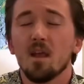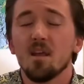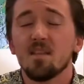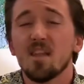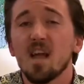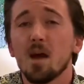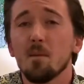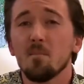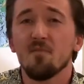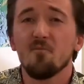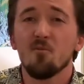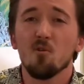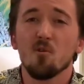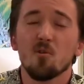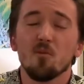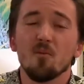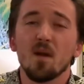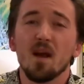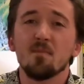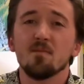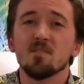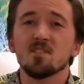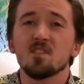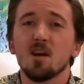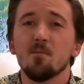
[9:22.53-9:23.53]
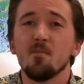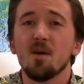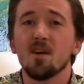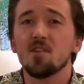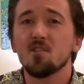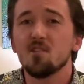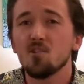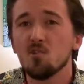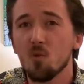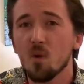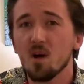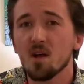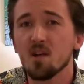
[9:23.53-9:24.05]
Now, before we wrap this up, I
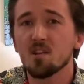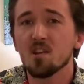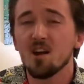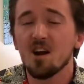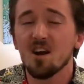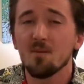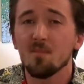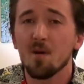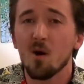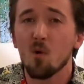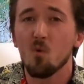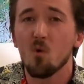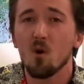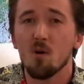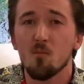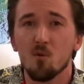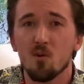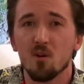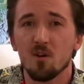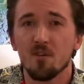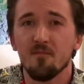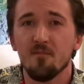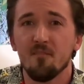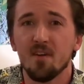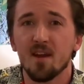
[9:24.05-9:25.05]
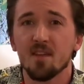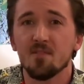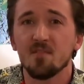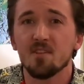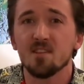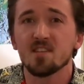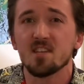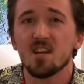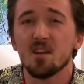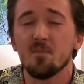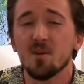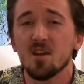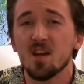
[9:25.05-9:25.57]
do want to talk about one more event
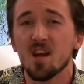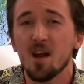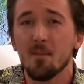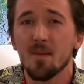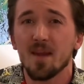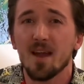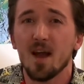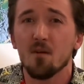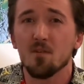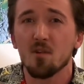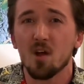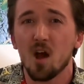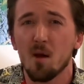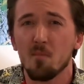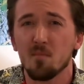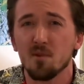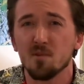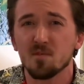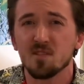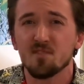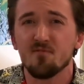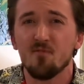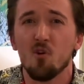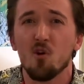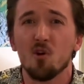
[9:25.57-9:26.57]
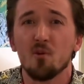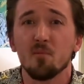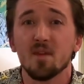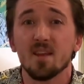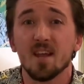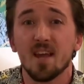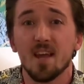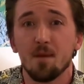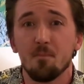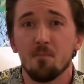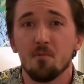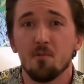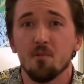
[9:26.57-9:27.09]
that's going to be coming out in omnibus form in
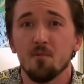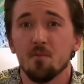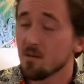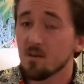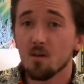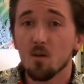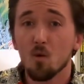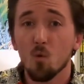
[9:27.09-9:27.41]
April.